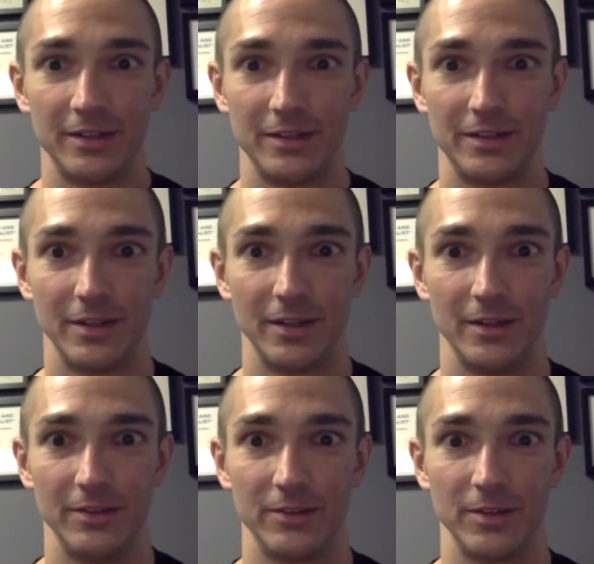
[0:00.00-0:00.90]

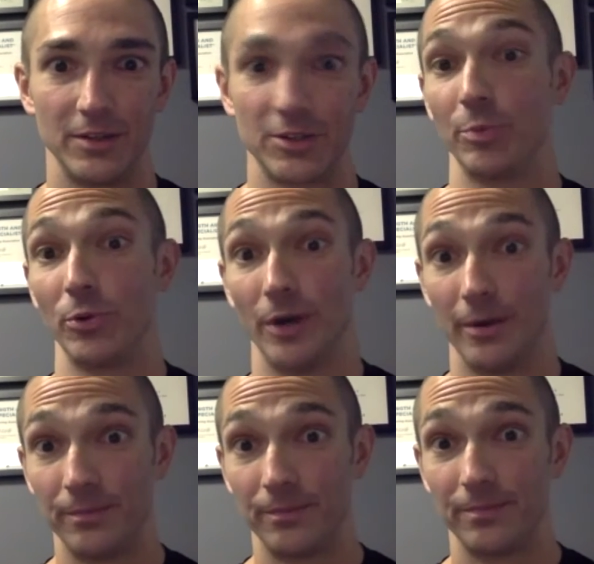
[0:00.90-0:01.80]
to
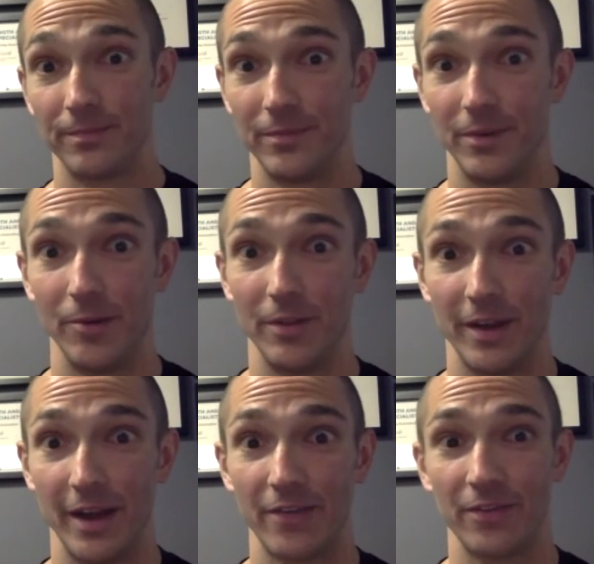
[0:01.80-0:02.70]
explore, right? With an
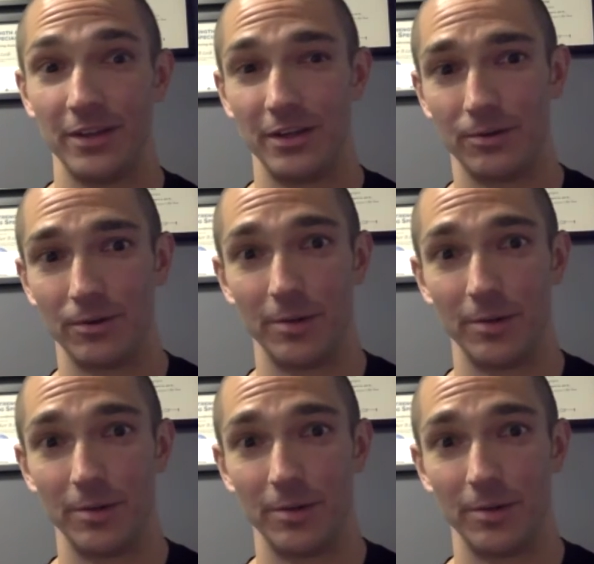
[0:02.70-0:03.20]
athlete, you don't want to